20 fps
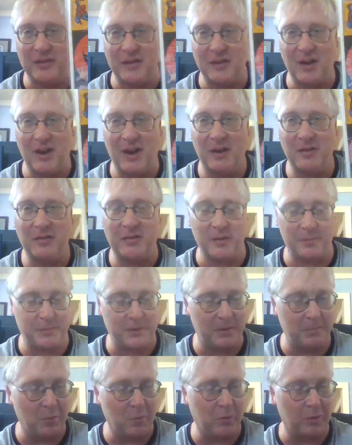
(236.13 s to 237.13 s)
and got
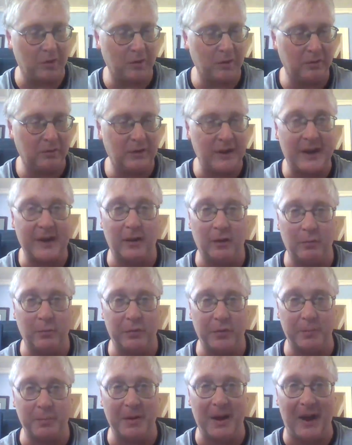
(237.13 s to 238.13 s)
something more later
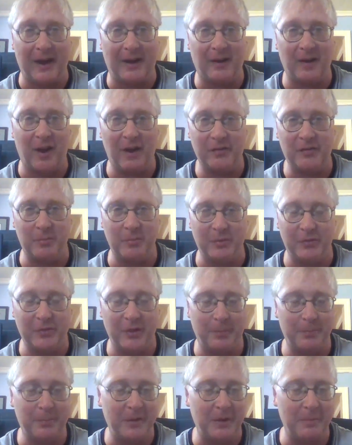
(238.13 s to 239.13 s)
with a black costume or
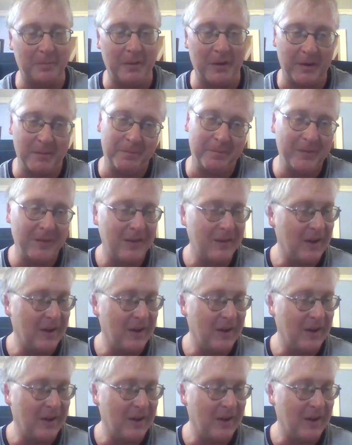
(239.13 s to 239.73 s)
something, but